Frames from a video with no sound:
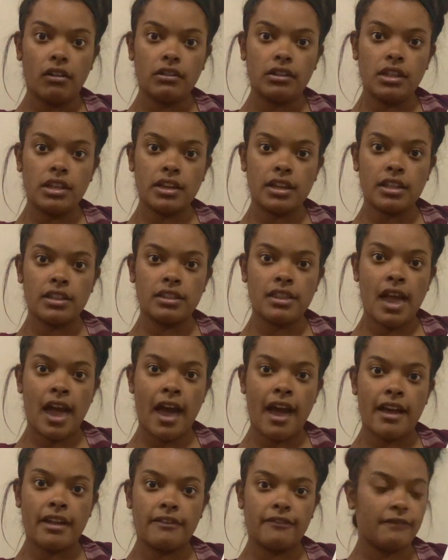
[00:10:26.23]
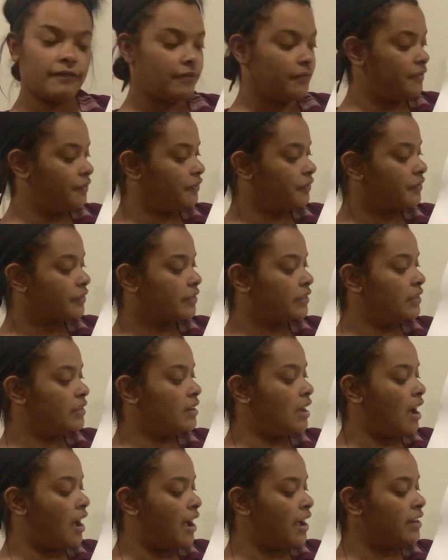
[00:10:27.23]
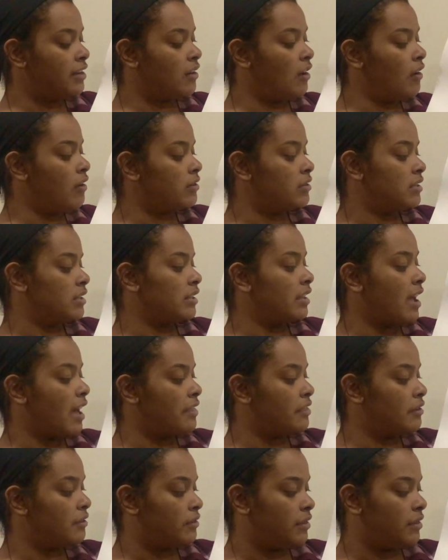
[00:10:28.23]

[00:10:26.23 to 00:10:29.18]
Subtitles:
Look at that. 9 altogether.